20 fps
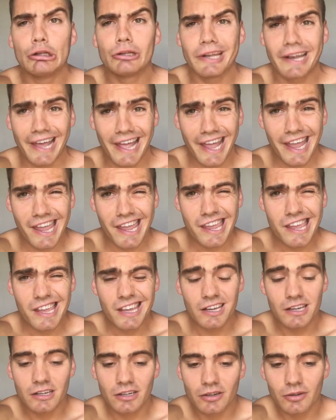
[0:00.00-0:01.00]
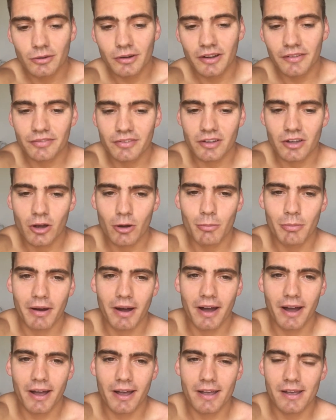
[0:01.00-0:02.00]
Today, we have to go
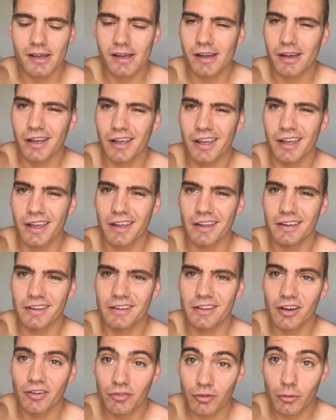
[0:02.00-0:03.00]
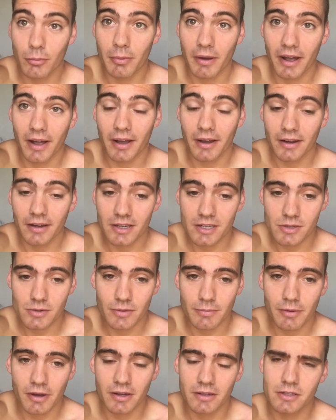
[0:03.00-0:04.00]
buy a duffel bag because we
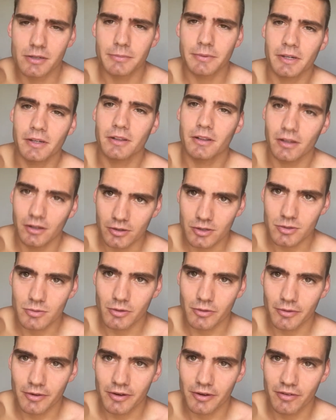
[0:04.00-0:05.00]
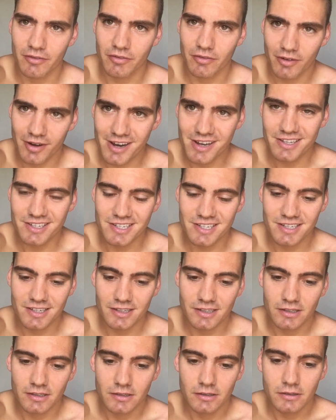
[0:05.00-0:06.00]
bought too many clothes while we are here in France.
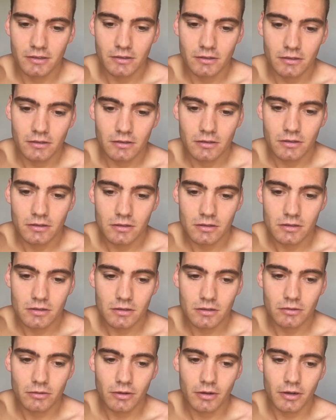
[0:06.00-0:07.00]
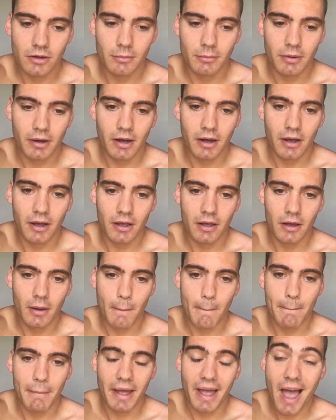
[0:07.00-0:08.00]
So we're gonna buy a
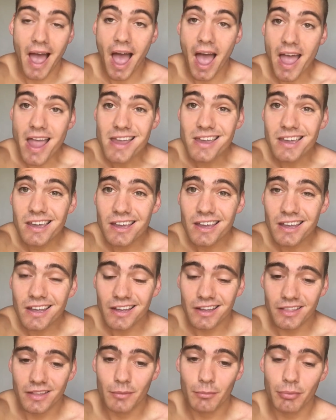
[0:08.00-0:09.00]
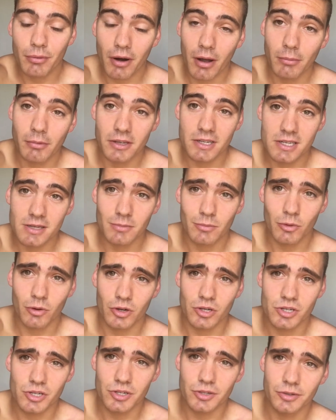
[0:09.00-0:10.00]
bag and then probably some
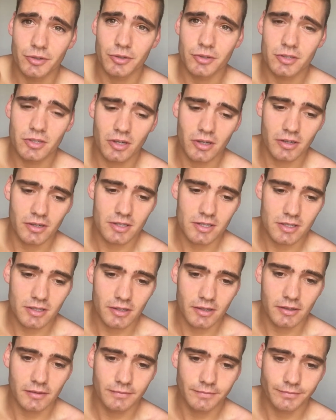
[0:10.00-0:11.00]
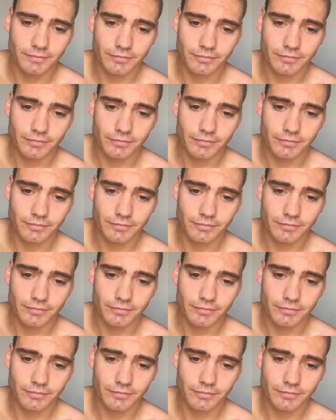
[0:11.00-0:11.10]
more shoes, honestly.